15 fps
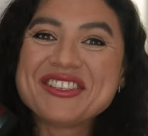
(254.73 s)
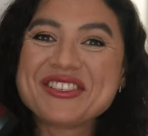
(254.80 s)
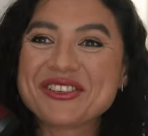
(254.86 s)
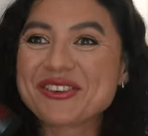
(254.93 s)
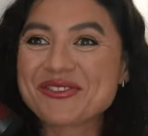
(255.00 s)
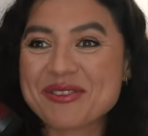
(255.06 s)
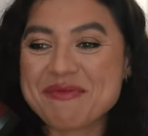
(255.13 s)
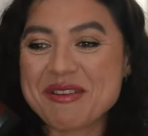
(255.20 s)

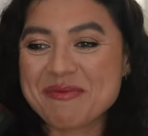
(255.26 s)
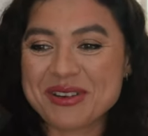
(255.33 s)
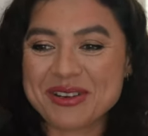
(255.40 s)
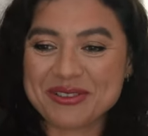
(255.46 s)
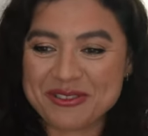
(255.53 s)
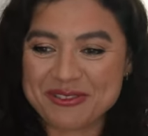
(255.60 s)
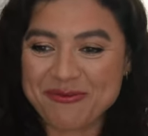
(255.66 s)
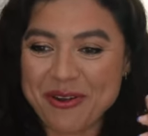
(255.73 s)
You remember
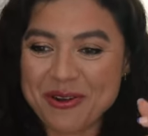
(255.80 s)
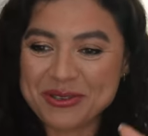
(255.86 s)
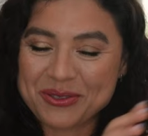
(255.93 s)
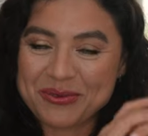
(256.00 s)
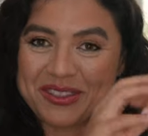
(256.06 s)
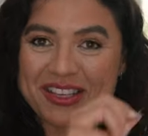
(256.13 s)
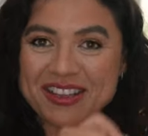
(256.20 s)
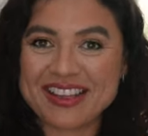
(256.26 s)
those
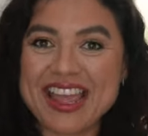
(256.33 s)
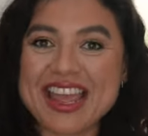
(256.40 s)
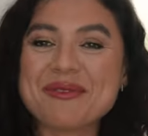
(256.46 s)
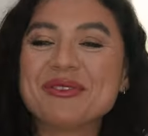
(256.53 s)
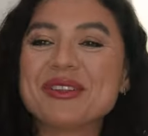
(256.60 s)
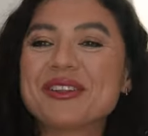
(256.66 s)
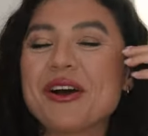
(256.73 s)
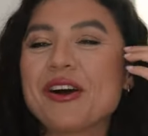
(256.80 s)
phones with the
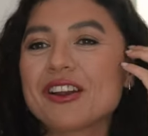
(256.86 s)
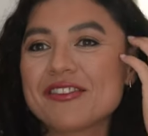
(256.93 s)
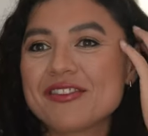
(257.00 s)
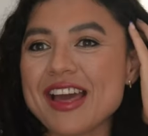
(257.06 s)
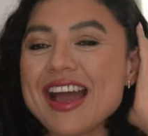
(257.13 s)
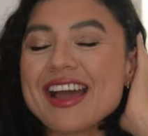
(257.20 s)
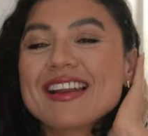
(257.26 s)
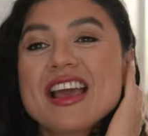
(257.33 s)
cable and all of
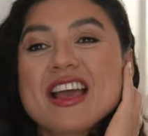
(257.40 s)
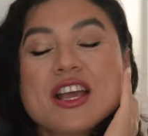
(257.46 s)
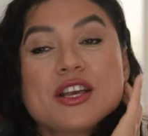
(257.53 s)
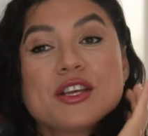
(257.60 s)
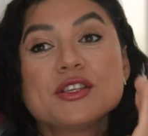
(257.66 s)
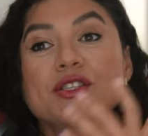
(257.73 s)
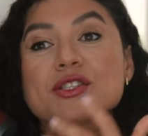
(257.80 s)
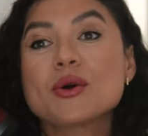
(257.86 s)
that.
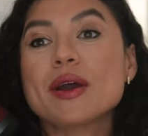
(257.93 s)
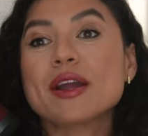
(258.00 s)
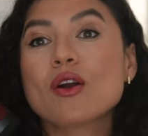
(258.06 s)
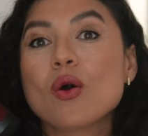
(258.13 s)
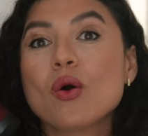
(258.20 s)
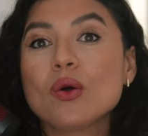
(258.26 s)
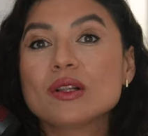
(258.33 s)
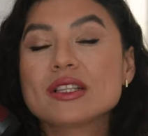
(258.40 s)
So I
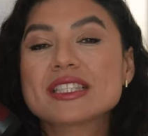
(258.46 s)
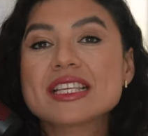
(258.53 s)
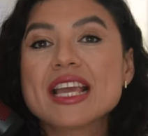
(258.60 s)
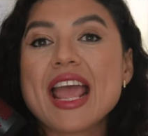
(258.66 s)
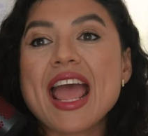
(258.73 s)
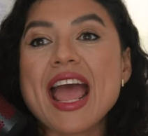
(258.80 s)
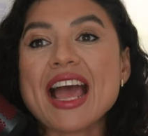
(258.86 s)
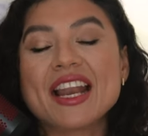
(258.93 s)
called
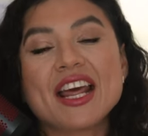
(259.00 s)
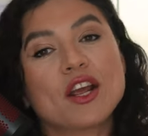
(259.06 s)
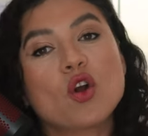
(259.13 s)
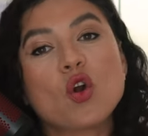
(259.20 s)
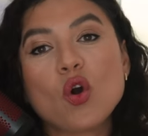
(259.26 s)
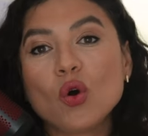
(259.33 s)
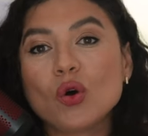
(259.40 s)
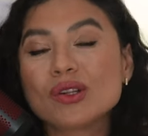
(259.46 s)
and I
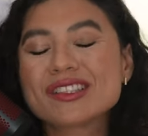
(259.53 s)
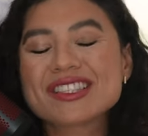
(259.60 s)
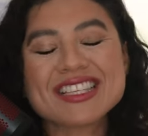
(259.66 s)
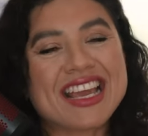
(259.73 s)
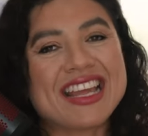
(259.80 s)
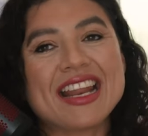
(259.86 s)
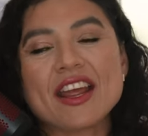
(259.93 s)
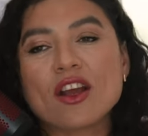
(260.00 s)
called
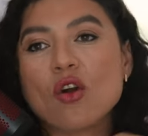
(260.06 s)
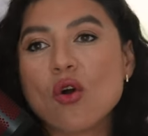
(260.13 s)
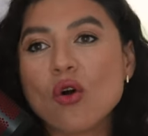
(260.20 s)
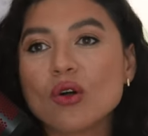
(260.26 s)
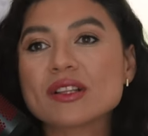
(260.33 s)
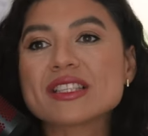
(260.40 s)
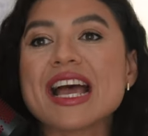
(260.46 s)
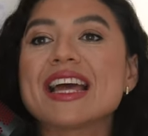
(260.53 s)
and I
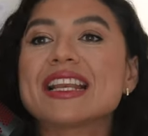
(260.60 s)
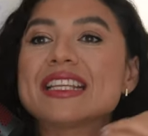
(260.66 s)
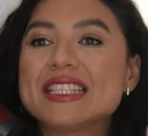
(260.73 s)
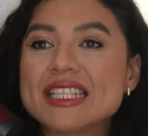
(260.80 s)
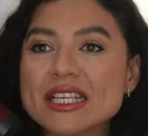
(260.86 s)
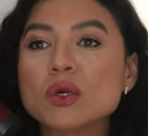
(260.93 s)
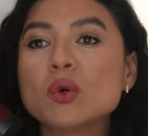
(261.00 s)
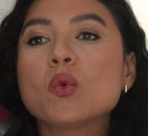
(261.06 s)
called
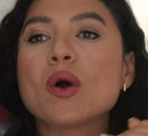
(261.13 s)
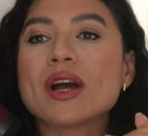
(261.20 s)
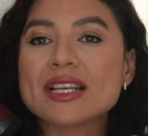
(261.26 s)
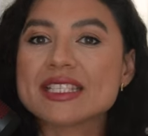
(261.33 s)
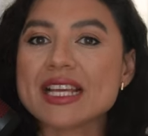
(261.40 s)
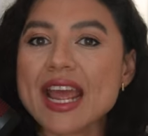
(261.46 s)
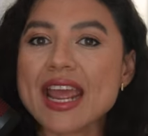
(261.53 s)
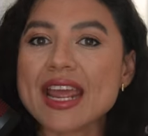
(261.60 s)
until
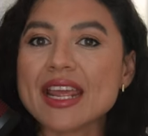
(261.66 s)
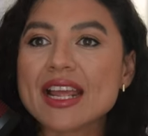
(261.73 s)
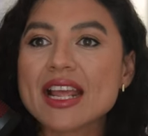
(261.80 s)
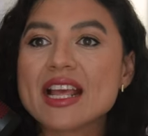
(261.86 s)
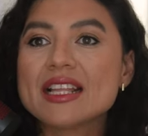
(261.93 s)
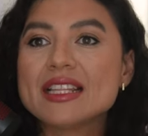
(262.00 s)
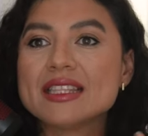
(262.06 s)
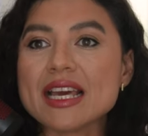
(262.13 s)
one day
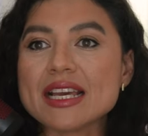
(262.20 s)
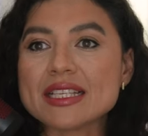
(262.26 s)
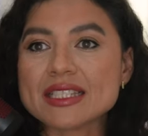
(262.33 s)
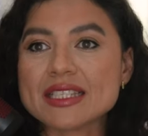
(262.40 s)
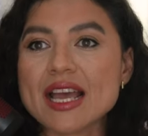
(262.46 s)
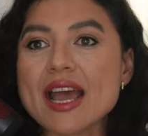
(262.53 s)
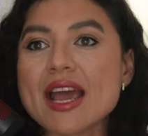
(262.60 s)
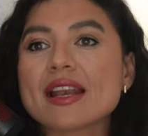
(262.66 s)
they
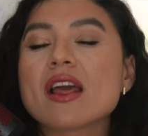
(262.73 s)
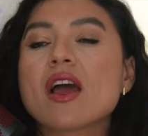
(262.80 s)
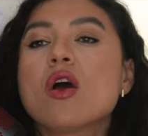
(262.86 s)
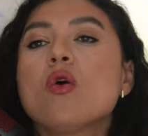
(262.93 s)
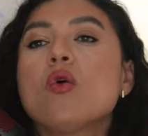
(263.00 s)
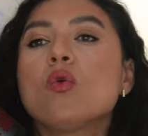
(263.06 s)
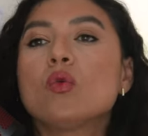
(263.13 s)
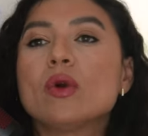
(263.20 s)
said,
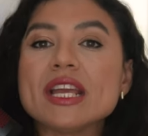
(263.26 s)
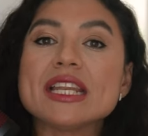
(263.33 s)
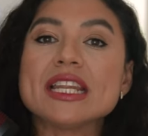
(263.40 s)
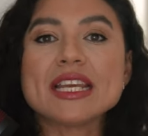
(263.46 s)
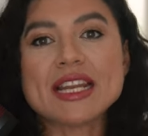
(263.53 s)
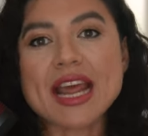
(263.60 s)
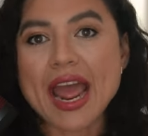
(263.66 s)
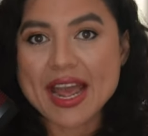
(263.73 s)
we
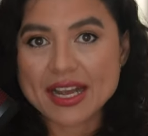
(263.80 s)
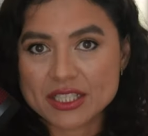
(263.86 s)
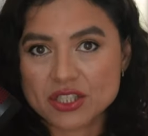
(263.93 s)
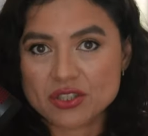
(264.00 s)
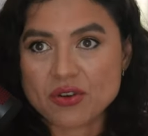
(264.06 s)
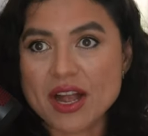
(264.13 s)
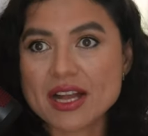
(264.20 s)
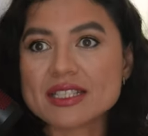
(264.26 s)
need
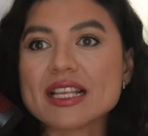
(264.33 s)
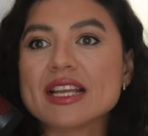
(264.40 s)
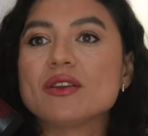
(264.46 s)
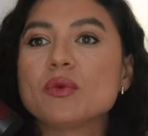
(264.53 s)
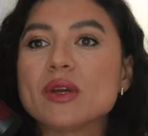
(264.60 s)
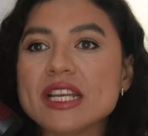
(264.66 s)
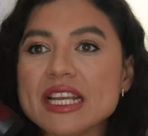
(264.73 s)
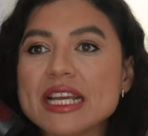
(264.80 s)
extras,
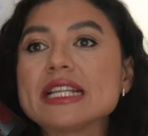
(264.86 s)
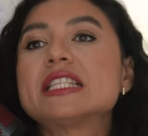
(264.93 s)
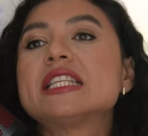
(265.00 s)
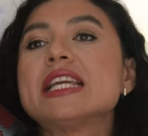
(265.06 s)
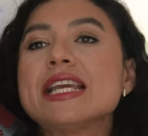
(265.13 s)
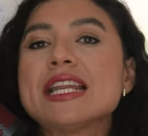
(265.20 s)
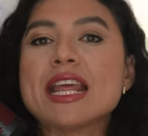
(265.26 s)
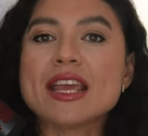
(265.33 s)
and we need
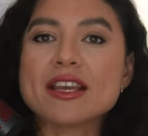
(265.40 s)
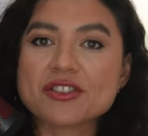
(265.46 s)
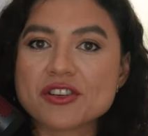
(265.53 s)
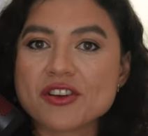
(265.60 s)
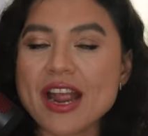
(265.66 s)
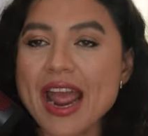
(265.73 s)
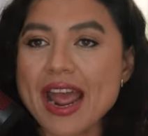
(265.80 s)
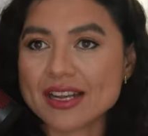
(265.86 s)

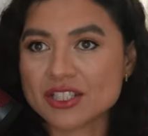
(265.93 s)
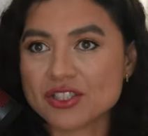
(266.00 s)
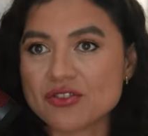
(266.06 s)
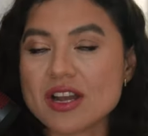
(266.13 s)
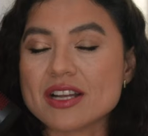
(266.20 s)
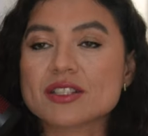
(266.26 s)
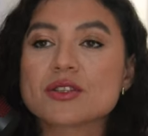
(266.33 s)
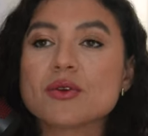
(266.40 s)
teenager extras.